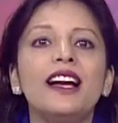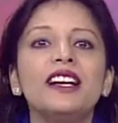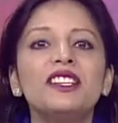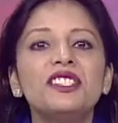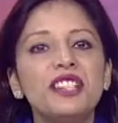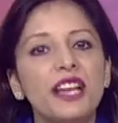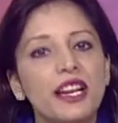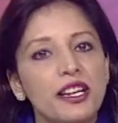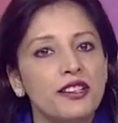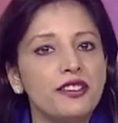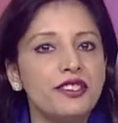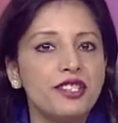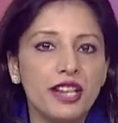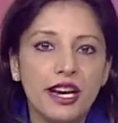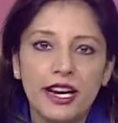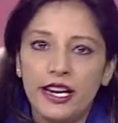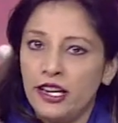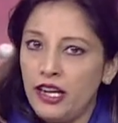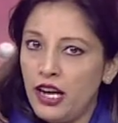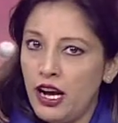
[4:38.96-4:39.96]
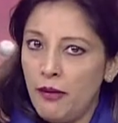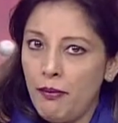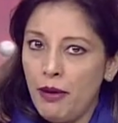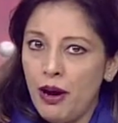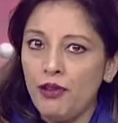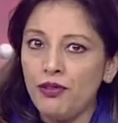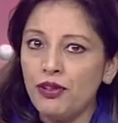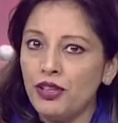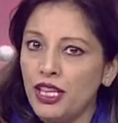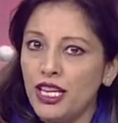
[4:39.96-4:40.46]
Let's understand
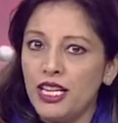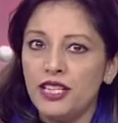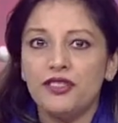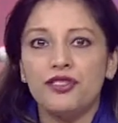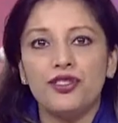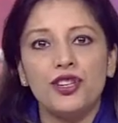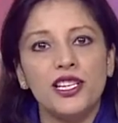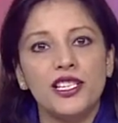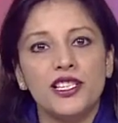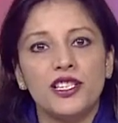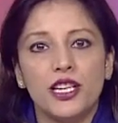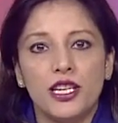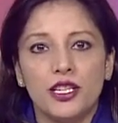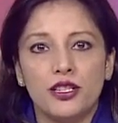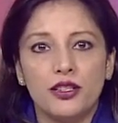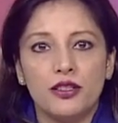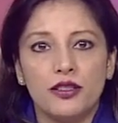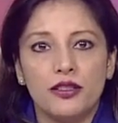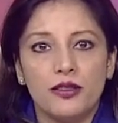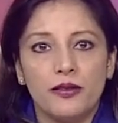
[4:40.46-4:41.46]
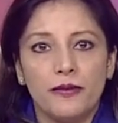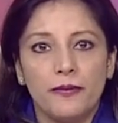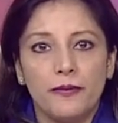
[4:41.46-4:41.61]
about these three stages.